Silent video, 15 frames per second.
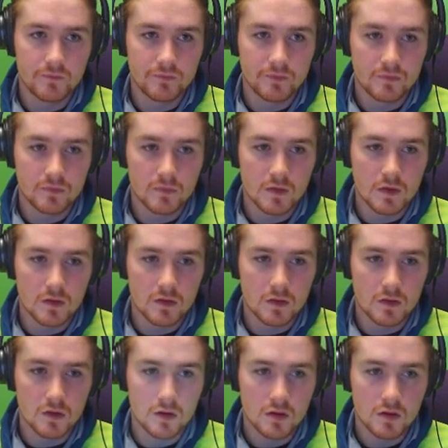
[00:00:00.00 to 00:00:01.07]
wow, this is
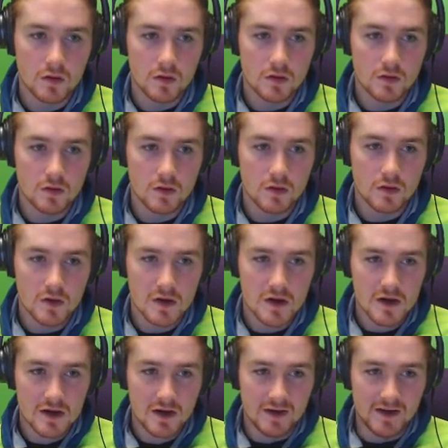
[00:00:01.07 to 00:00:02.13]
insane.
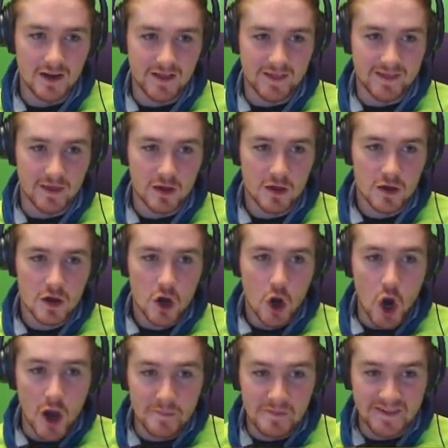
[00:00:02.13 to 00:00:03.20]
The best Listen,
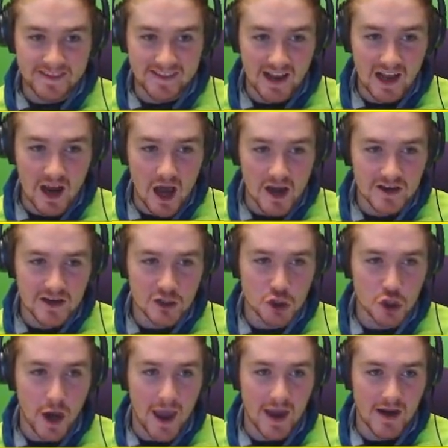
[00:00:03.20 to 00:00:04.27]
I'm still on the
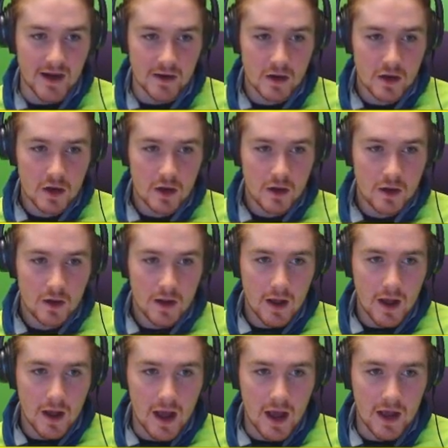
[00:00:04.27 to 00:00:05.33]
train.
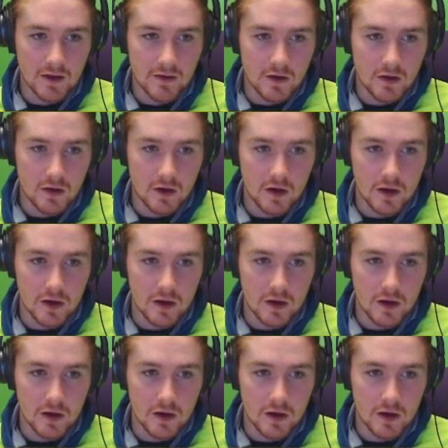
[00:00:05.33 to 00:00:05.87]
Yeah. And